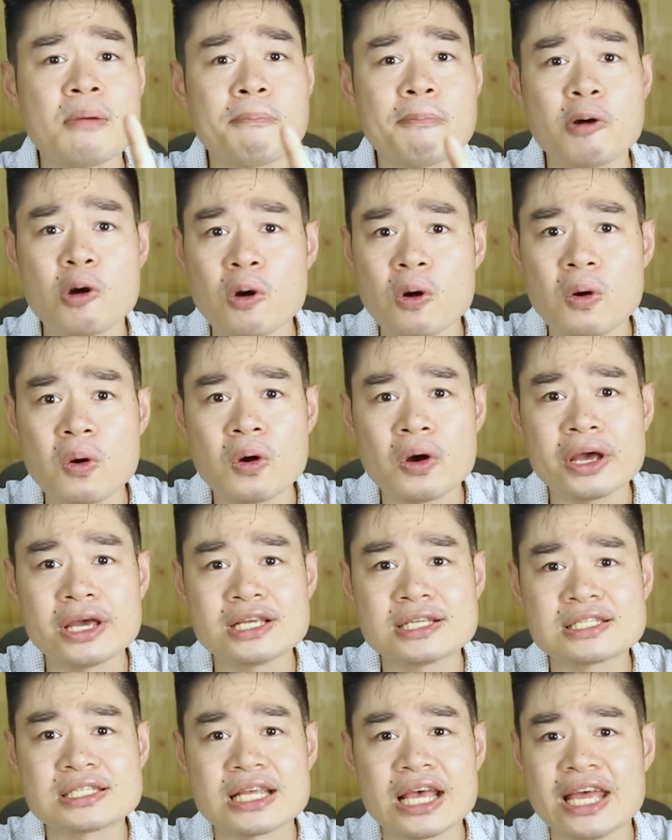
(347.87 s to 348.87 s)

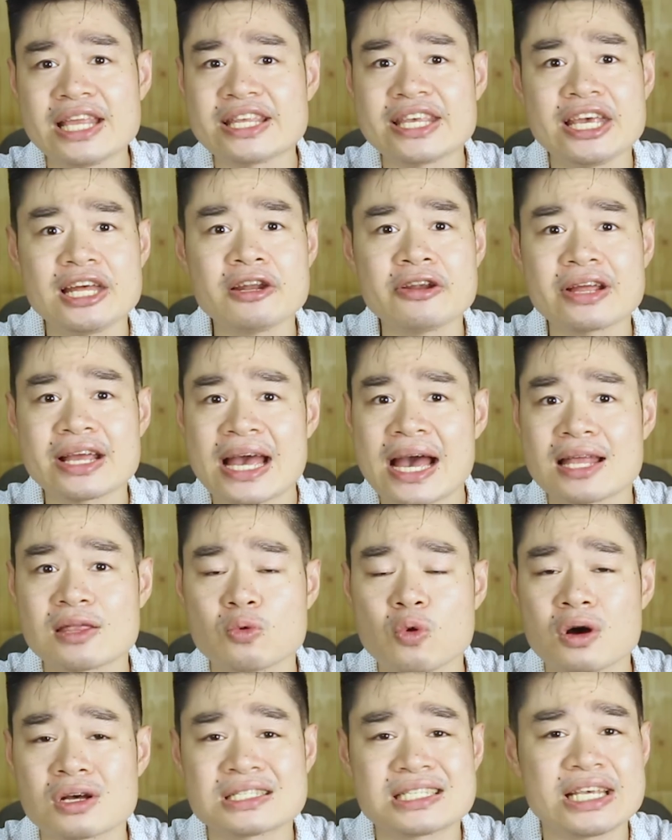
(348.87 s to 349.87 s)
poise, and killer
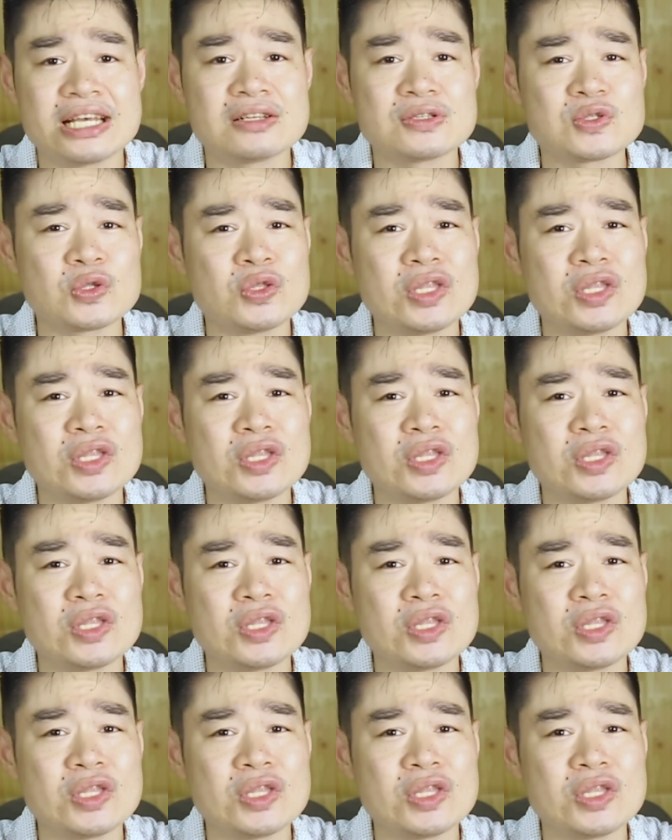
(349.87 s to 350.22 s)
catwalk skills